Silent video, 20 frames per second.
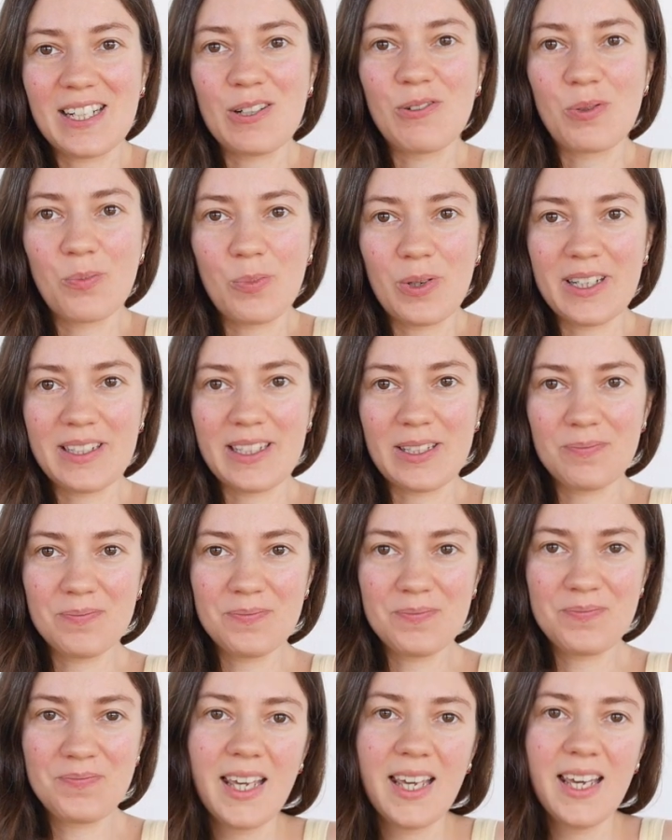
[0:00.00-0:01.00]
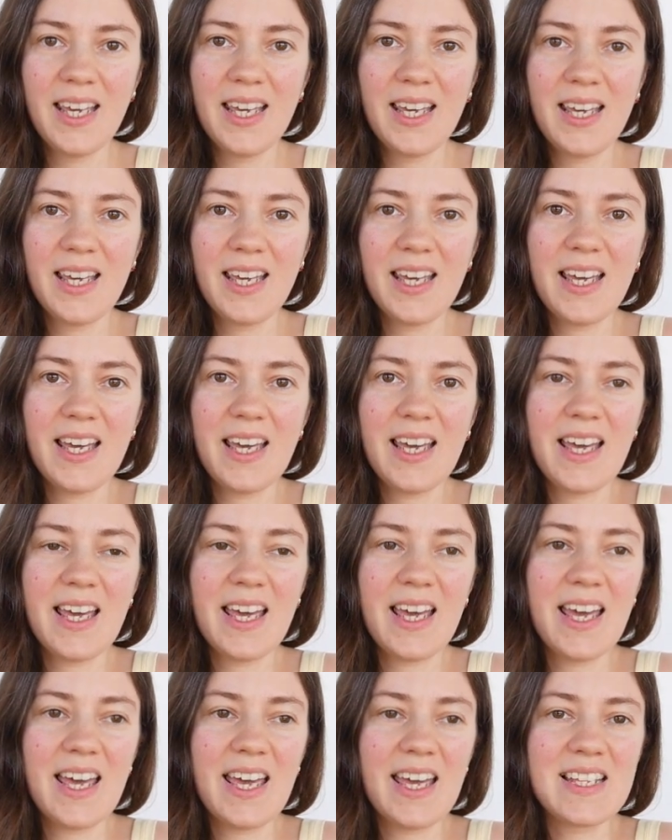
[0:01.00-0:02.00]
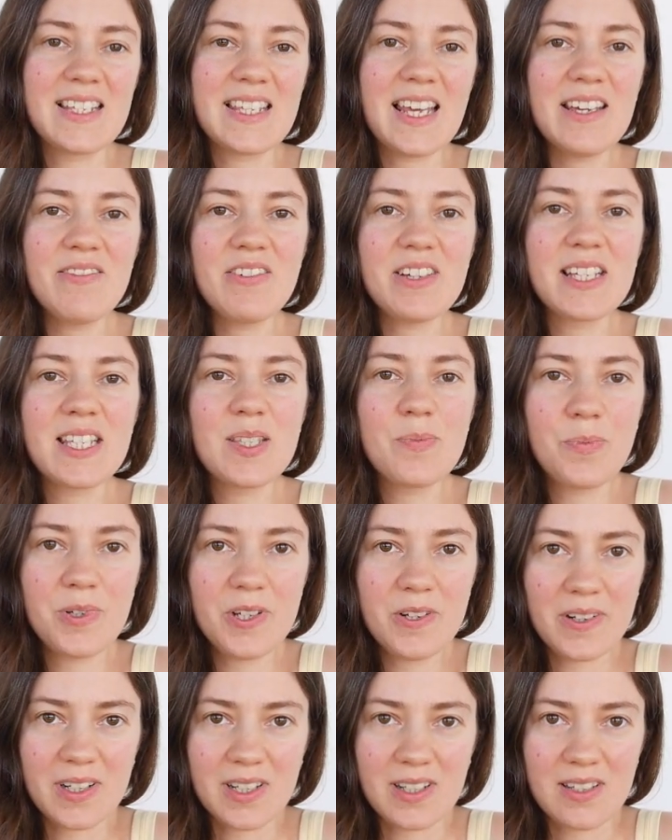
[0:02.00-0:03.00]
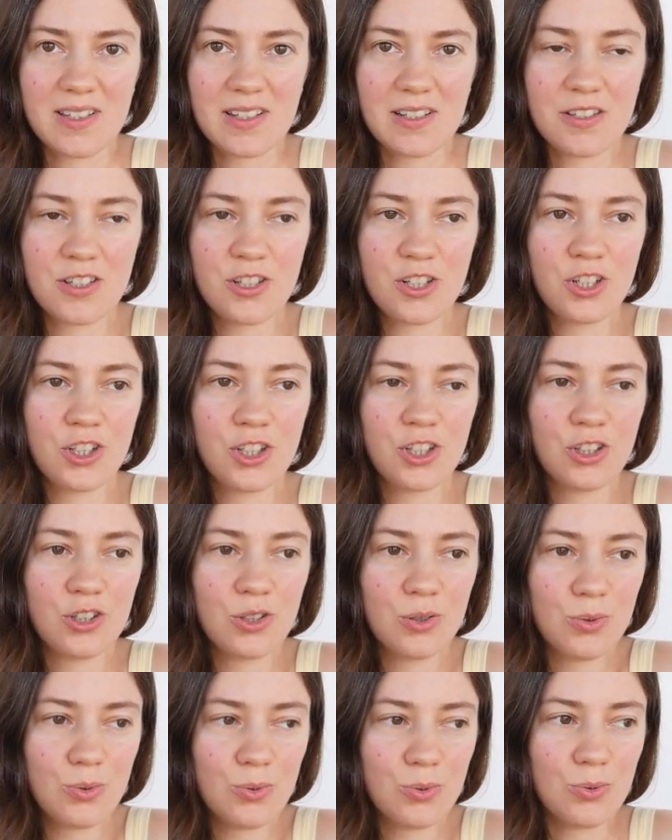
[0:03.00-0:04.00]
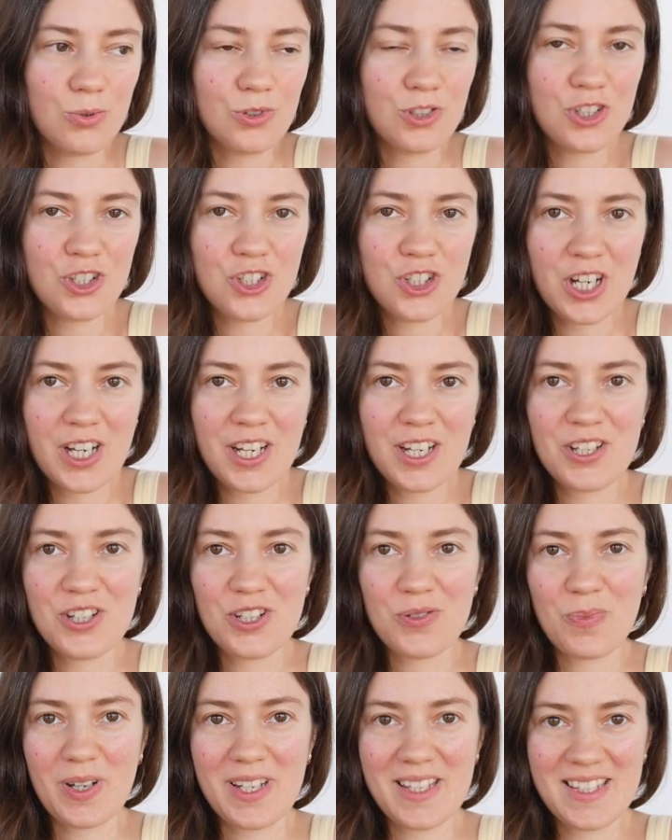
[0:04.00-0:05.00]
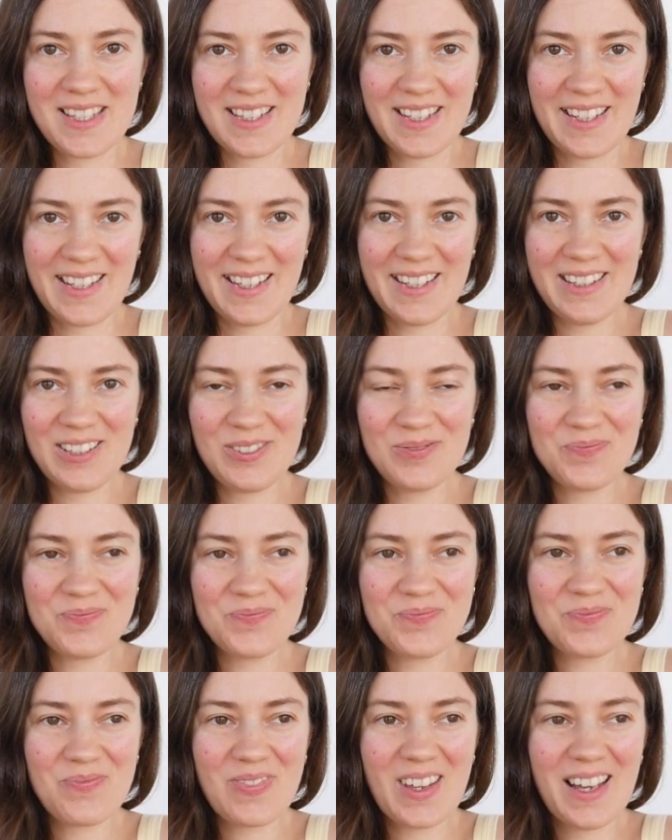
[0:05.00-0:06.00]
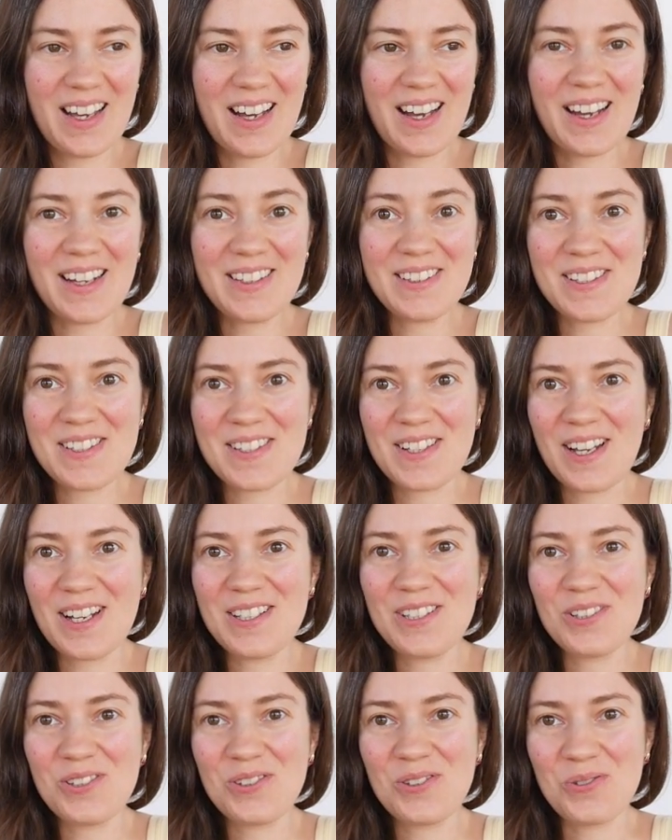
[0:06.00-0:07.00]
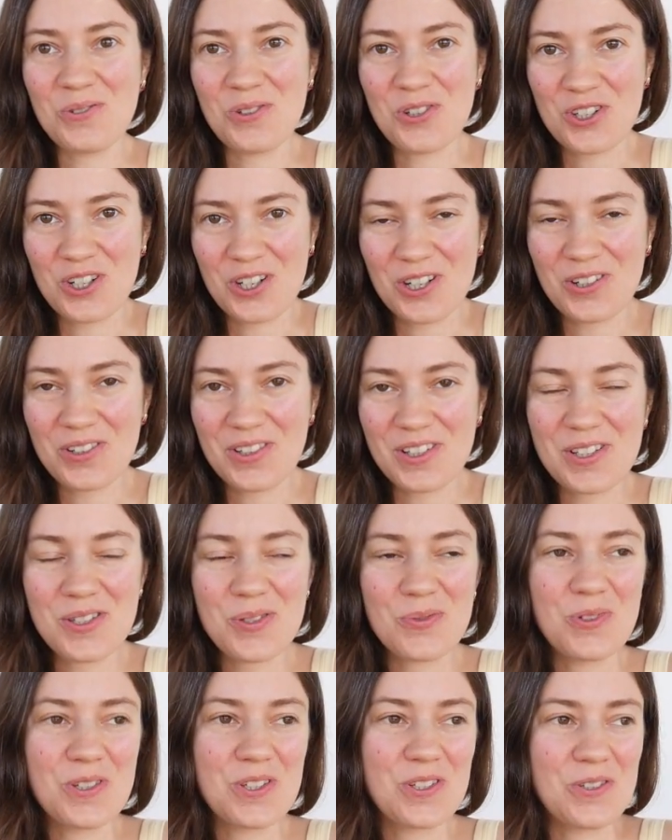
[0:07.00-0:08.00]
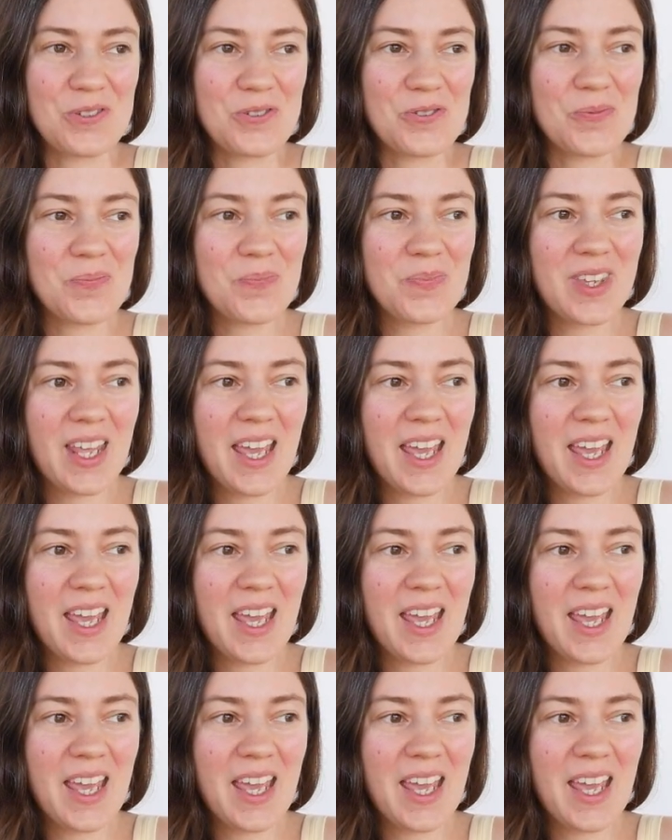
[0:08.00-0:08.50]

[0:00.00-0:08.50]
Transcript: our body. As I've experienced this huge change in my state, I decided to share this with you.